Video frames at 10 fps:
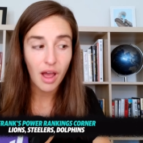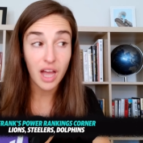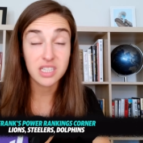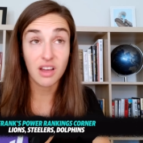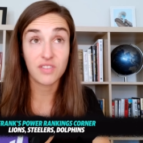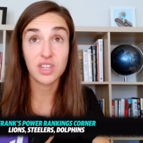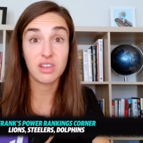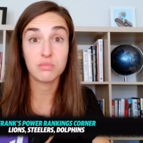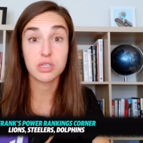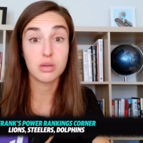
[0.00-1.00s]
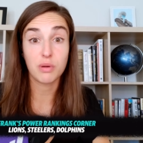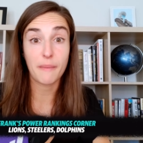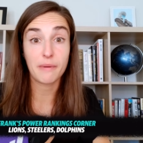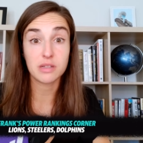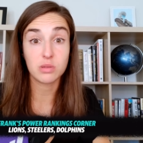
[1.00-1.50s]
I definitely am super
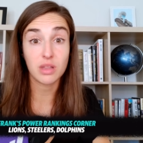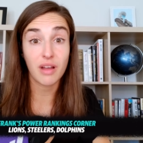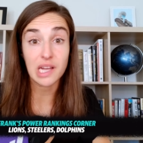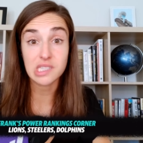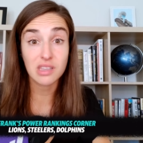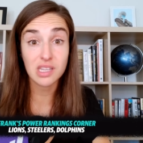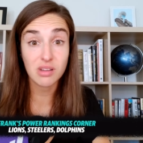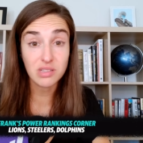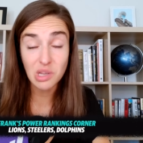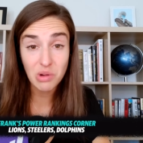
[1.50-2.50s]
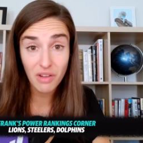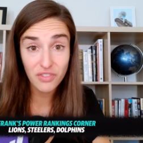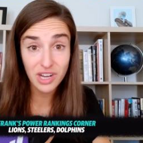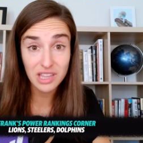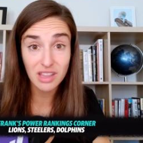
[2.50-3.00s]
impressed with the Lions. And let's also not
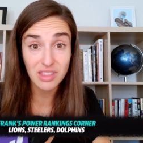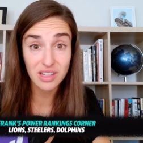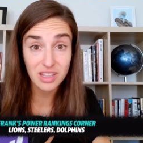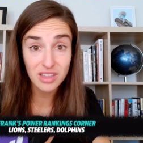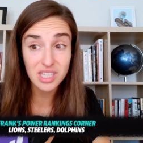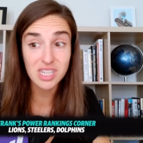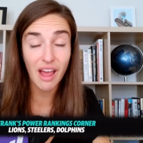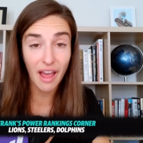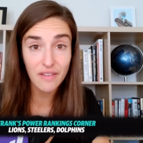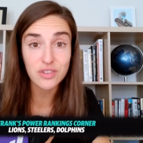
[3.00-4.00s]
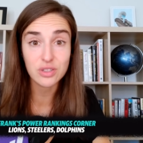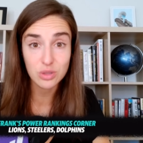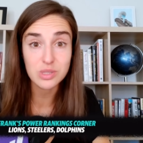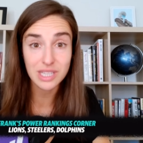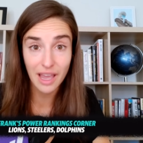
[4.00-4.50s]
forget that they did this after
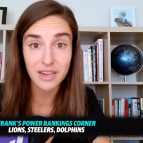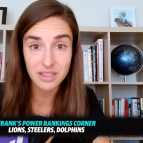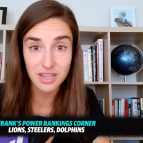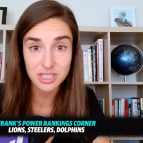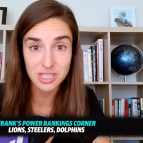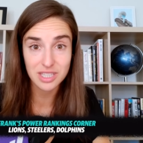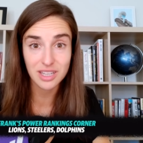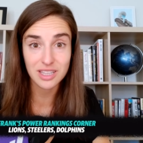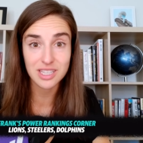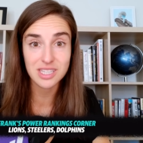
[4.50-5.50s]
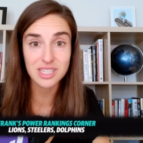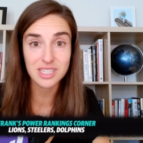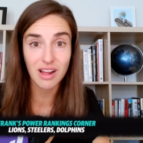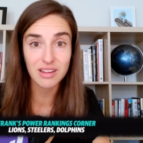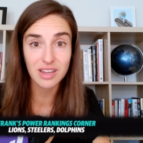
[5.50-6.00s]
losing Aiden Hutchinson. Like, this is
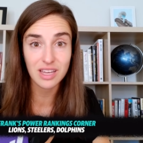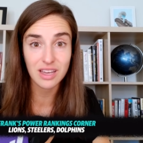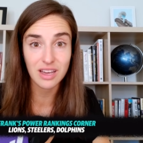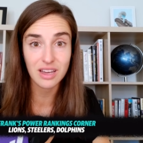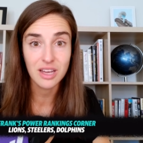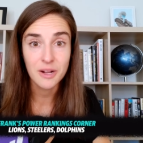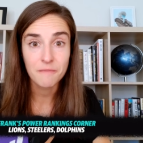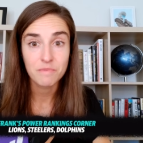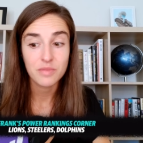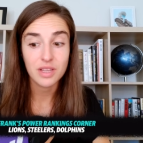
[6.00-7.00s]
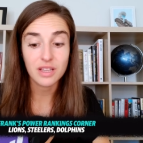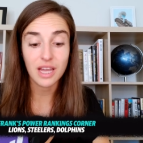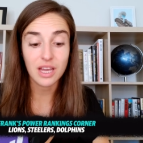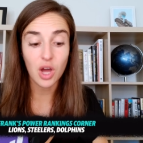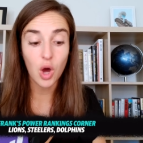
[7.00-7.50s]
not like a,
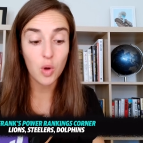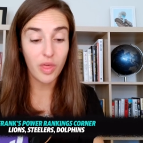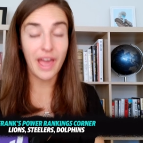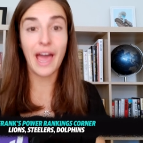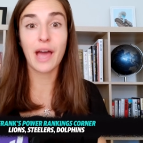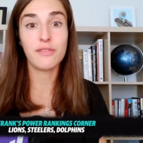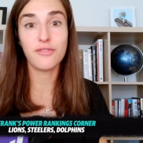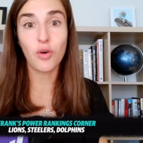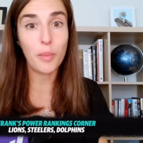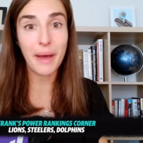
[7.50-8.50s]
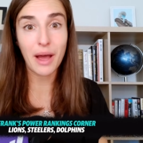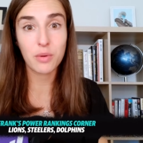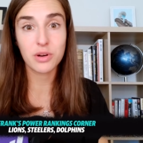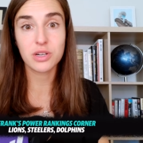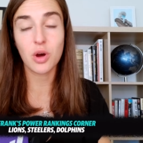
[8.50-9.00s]
like, oh, they had full
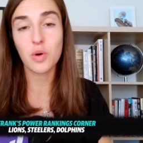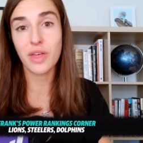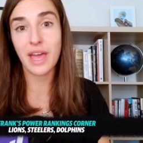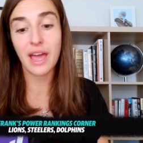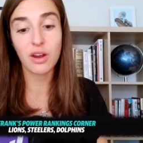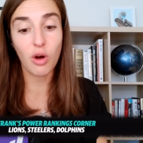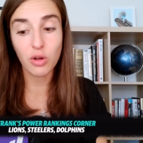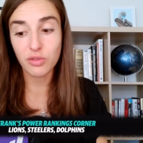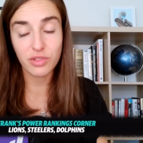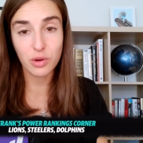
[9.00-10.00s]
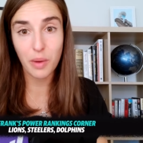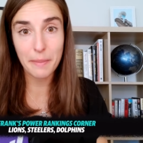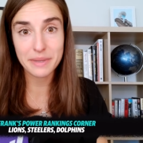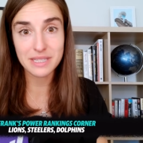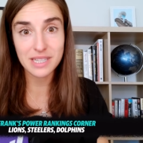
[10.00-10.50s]
power and, oh, they had all of their
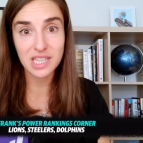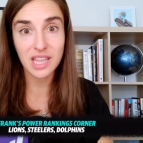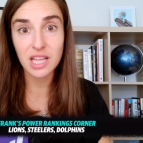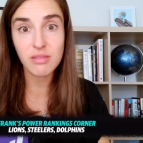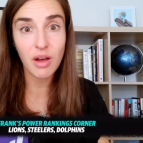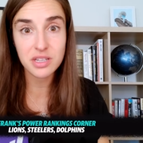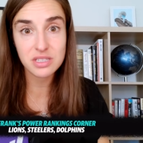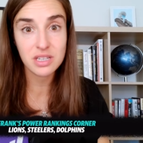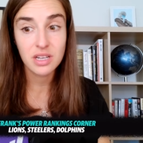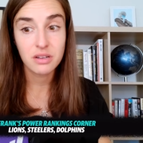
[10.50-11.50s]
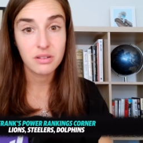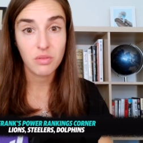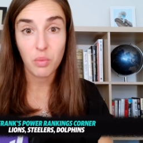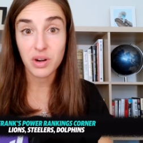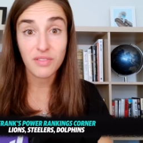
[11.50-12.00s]
weapons. Like, they lost
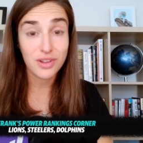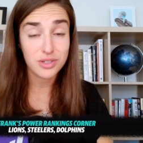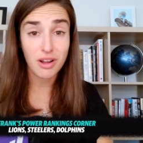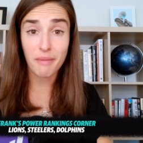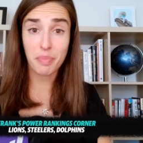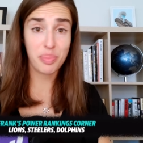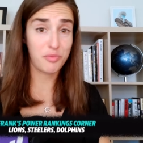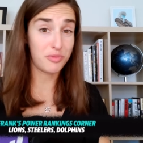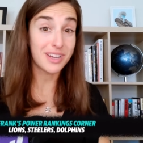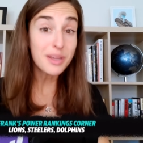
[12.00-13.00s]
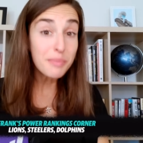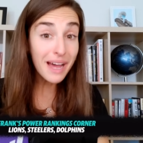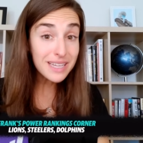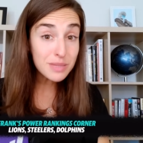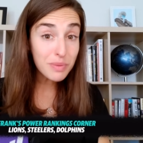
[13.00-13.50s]
one of their top three
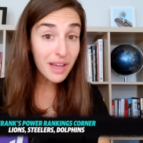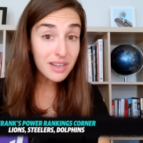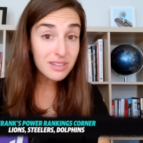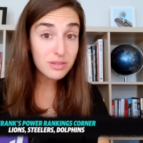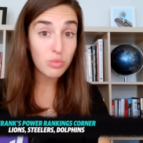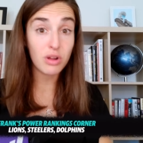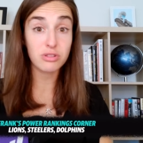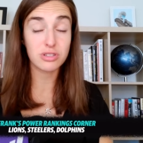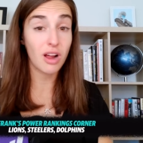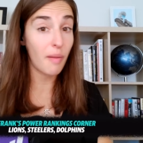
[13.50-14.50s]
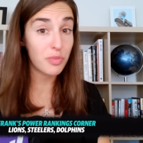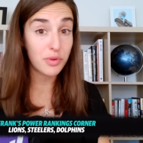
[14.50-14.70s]
best players, one of their top